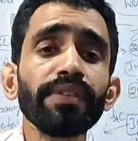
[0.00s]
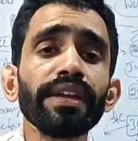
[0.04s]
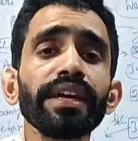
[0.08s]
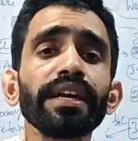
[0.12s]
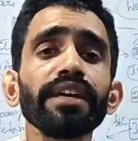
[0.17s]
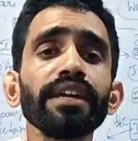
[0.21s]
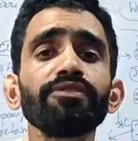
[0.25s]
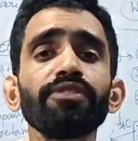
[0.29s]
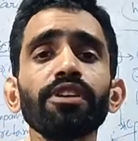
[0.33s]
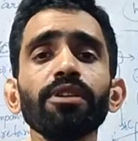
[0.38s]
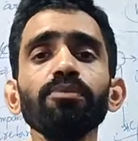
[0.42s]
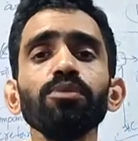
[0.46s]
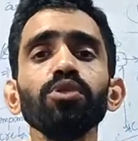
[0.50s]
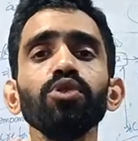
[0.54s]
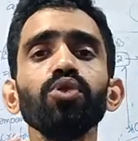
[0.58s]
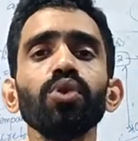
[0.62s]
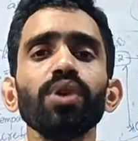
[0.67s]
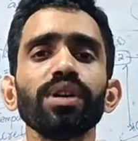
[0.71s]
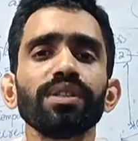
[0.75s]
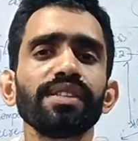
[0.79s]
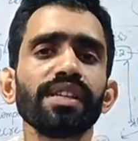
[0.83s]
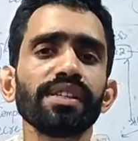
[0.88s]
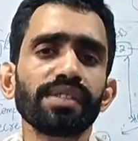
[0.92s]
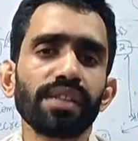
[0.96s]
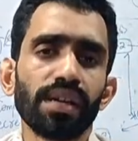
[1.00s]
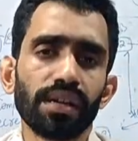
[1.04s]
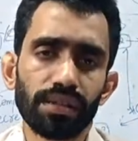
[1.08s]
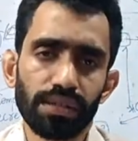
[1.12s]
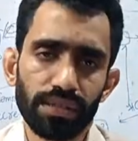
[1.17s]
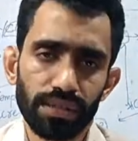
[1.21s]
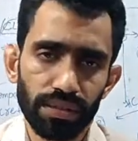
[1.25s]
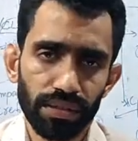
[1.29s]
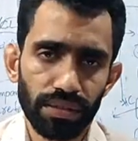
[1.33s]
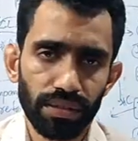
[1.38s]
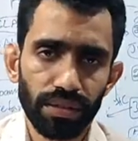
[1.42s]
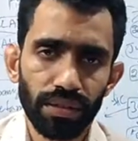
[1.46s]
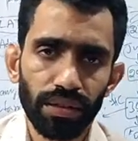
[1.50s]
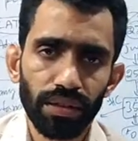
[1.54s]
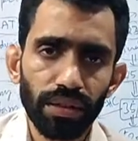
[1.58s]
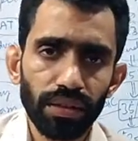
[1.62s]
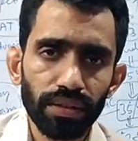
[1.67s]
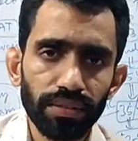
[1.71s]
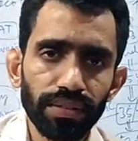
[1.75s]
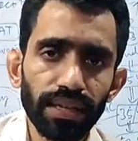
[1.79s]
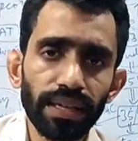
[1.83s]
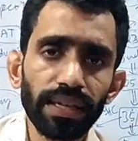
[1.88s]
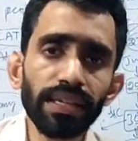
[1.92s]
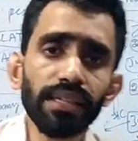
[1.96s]
taken from USSR,
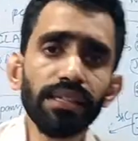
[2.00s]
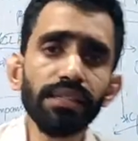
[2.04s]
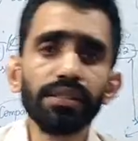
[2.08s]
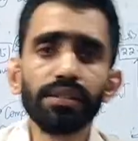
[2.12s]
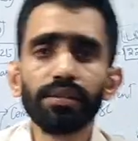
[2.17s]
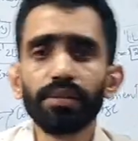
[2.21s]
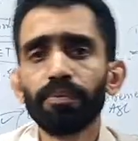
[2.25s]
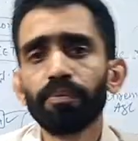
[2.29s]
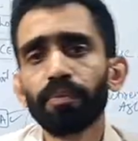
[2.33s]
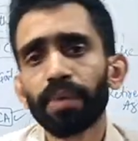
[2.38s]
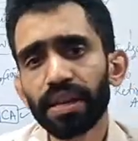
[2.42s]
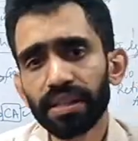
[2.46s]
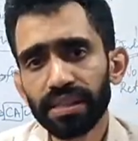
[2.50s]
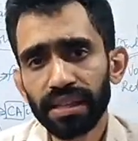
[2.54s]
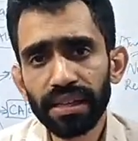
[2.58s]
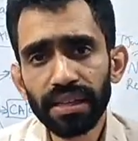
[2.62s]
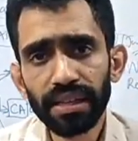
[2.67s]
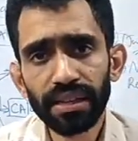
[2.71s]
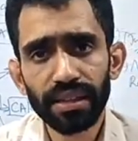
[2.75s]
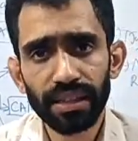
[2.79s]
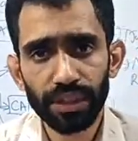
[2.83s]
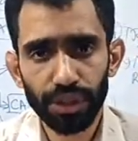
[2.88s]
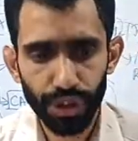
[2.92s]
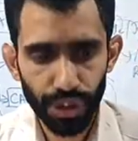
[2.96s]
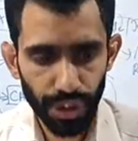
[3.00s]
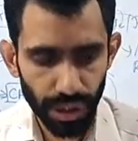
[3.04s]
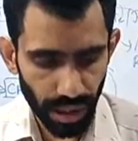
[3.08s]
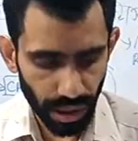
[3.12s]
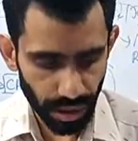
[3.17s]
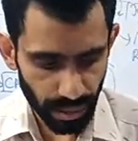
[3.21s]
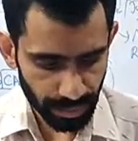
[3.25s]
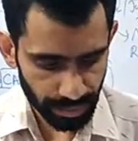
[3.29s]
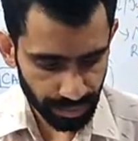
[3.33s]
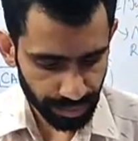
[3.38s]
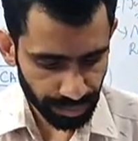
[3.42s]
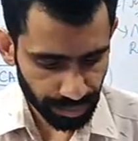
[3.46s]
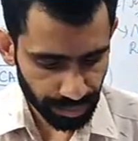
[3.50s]
that is present Russia.